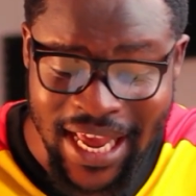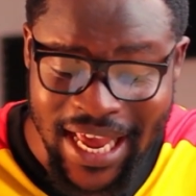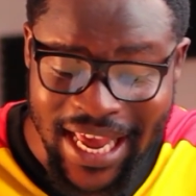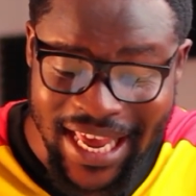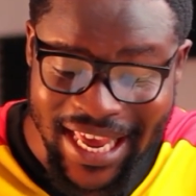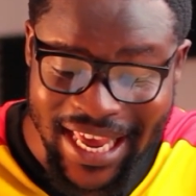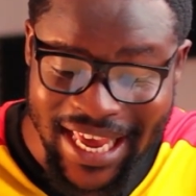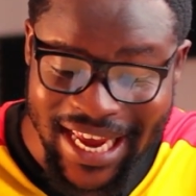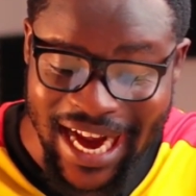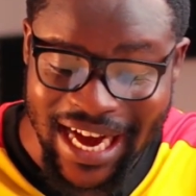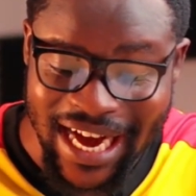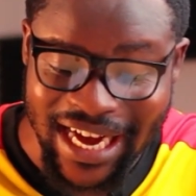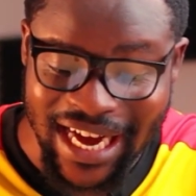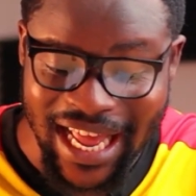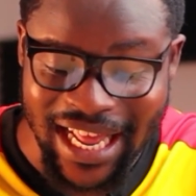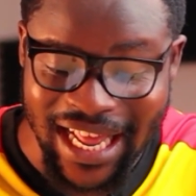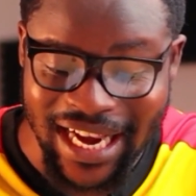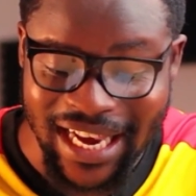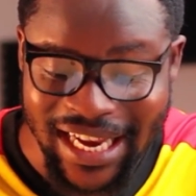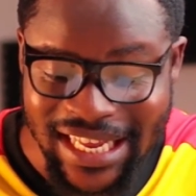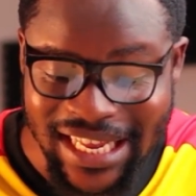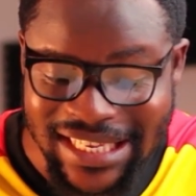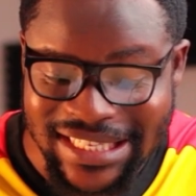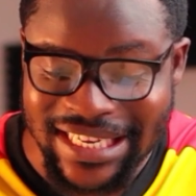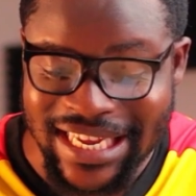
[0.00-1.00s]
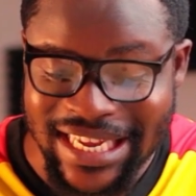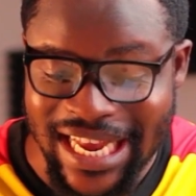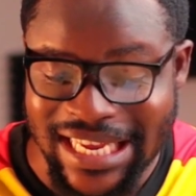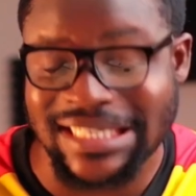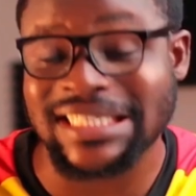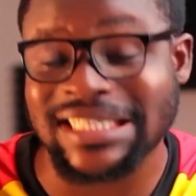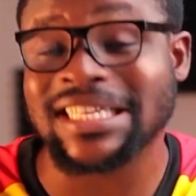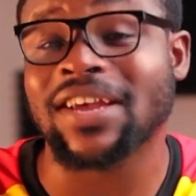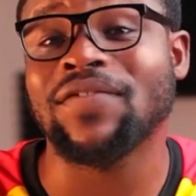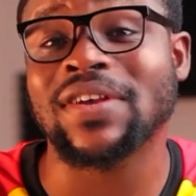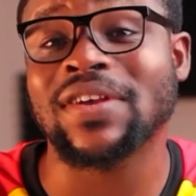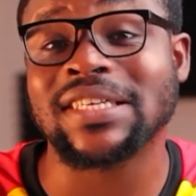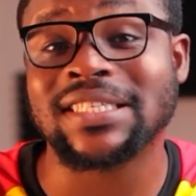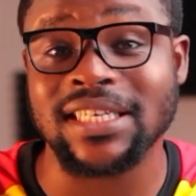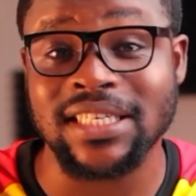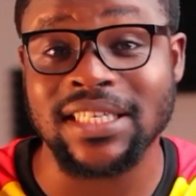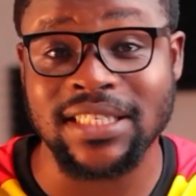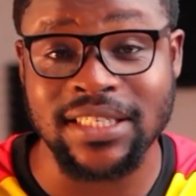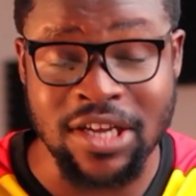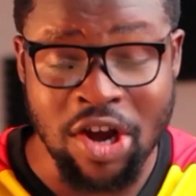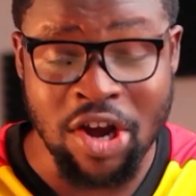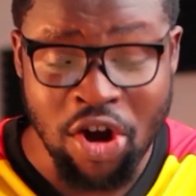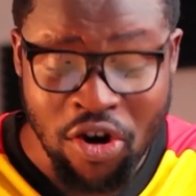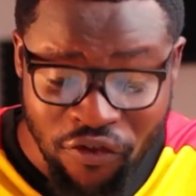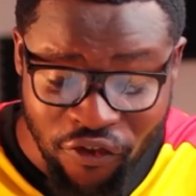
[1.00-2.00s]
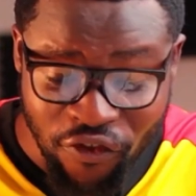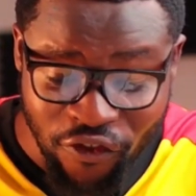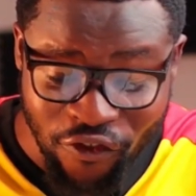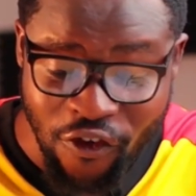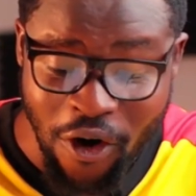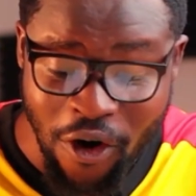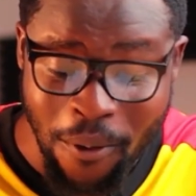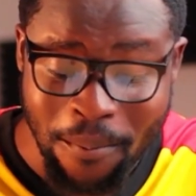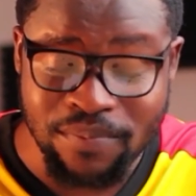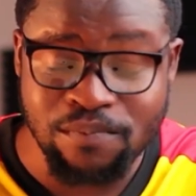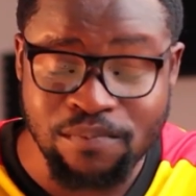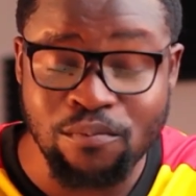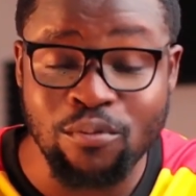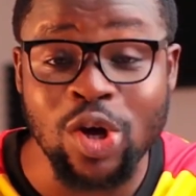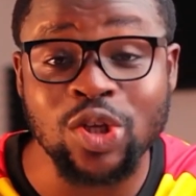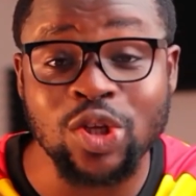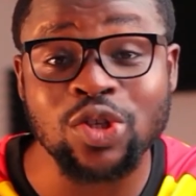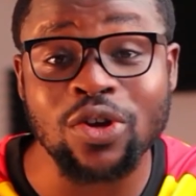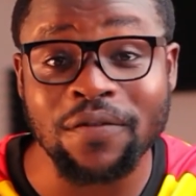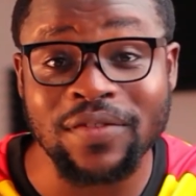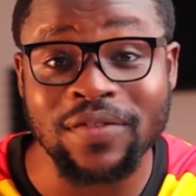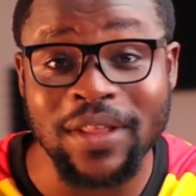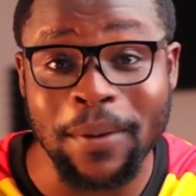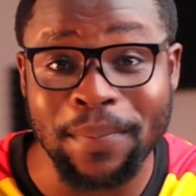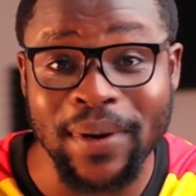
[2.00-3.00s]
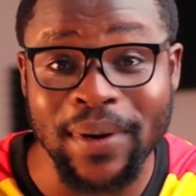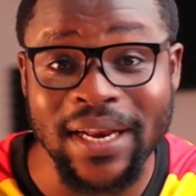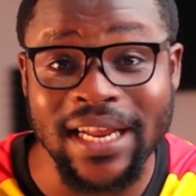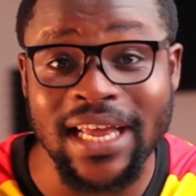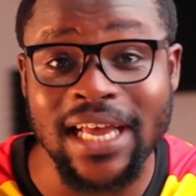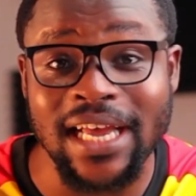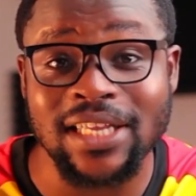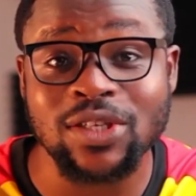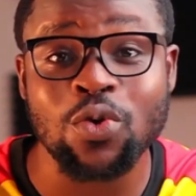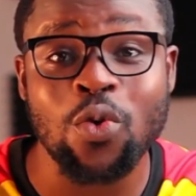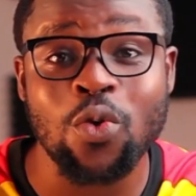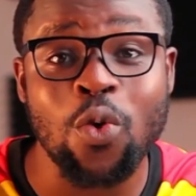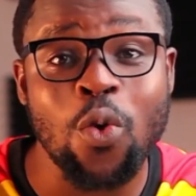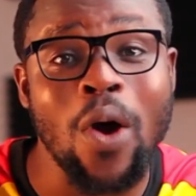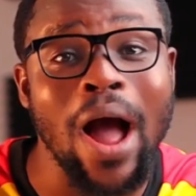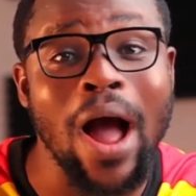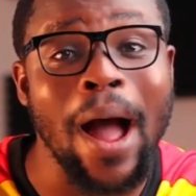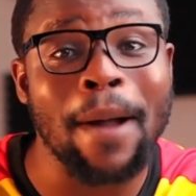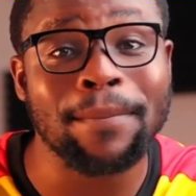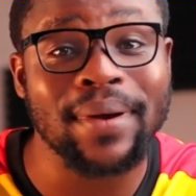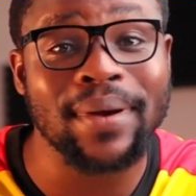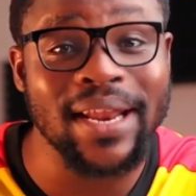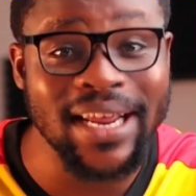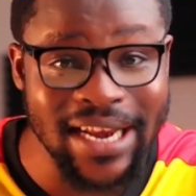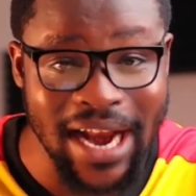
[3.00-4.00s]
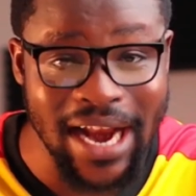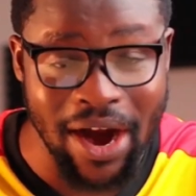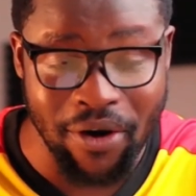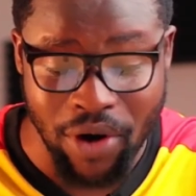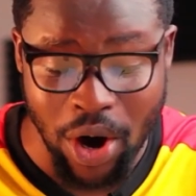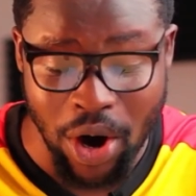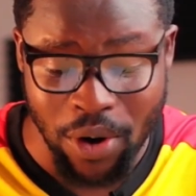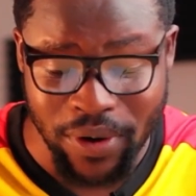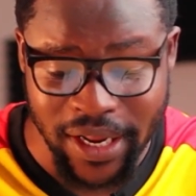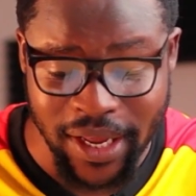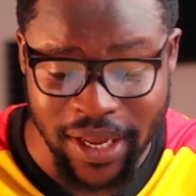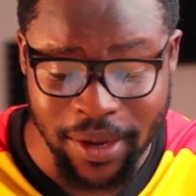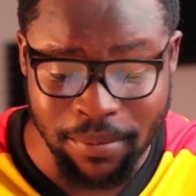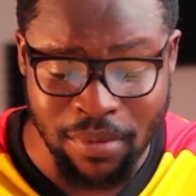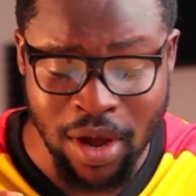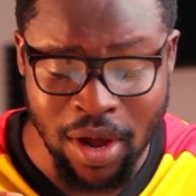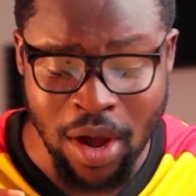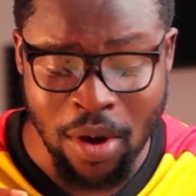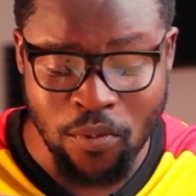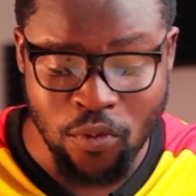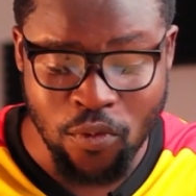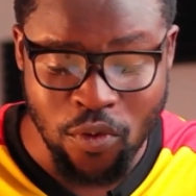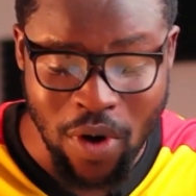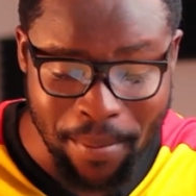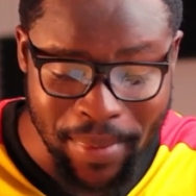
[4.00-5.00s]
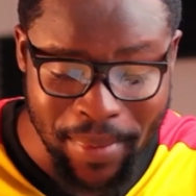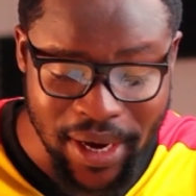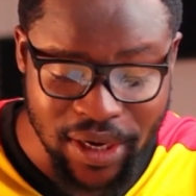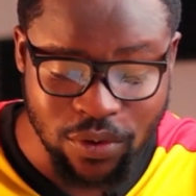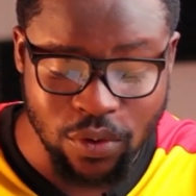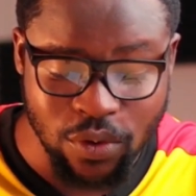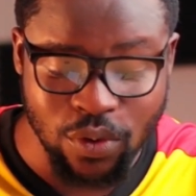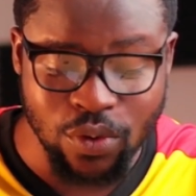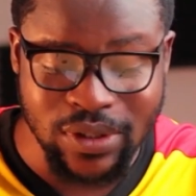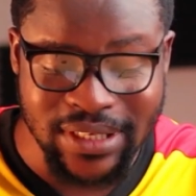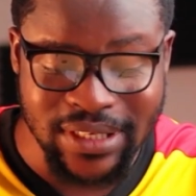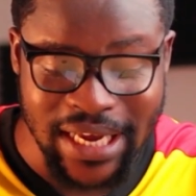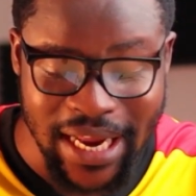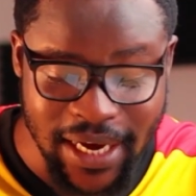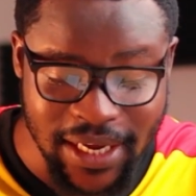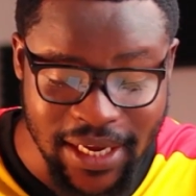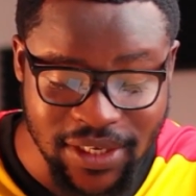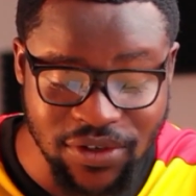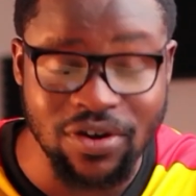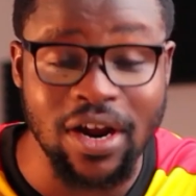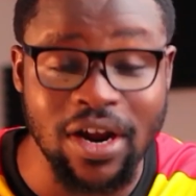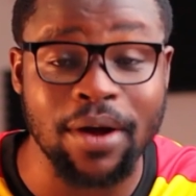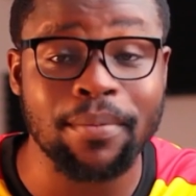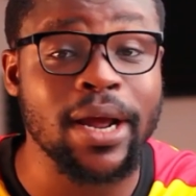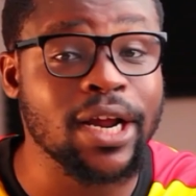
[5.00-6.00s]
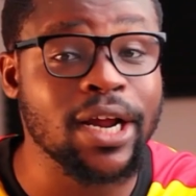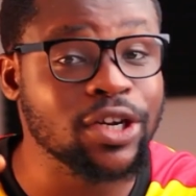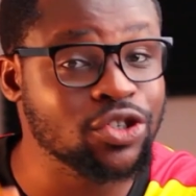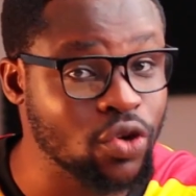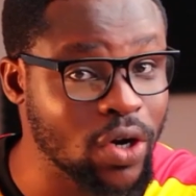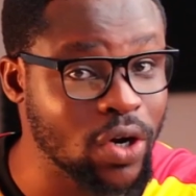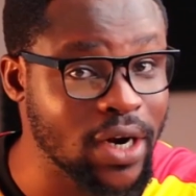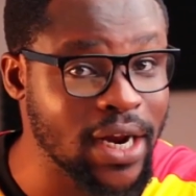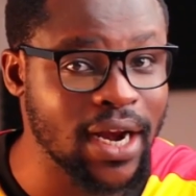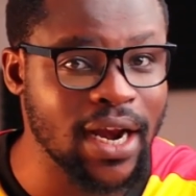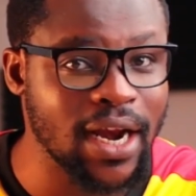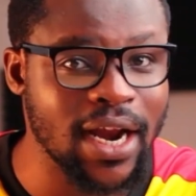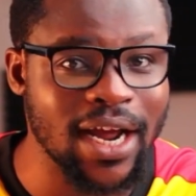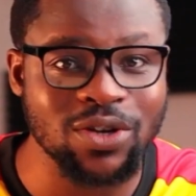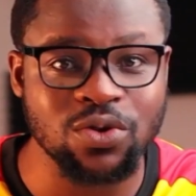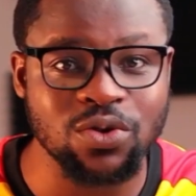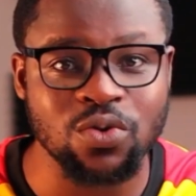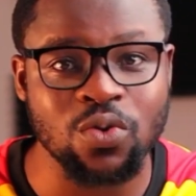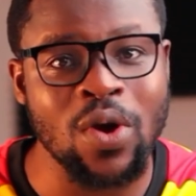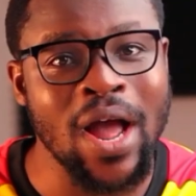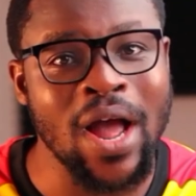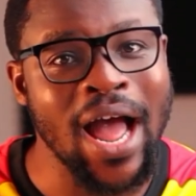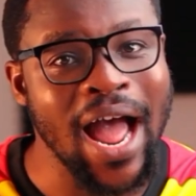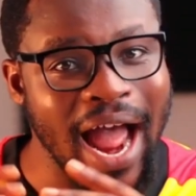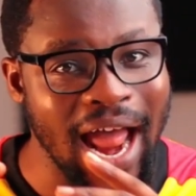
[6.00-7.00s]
he can at least get services from most of the players who are playing around him, Mohamed Kudus, Enes Nuama, and Jordan Ayew.